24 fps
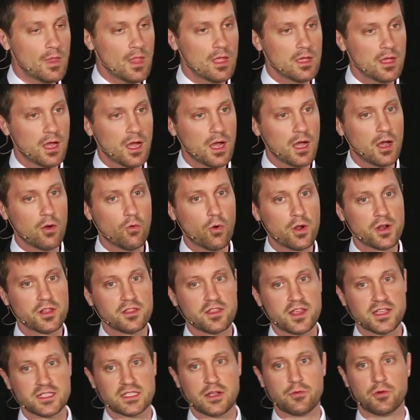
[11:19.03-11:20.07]
One of the
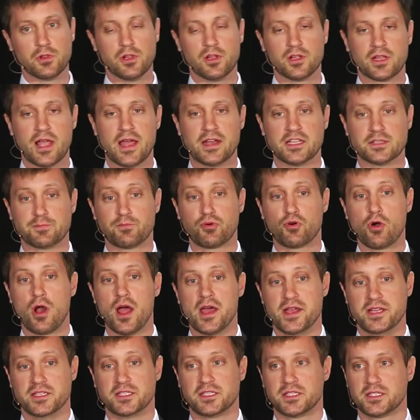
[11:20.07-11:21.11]
things they really look at is
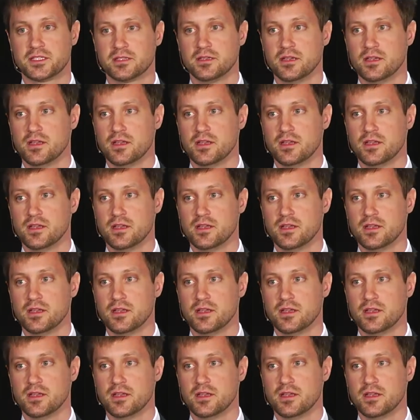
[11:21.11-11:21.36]
price.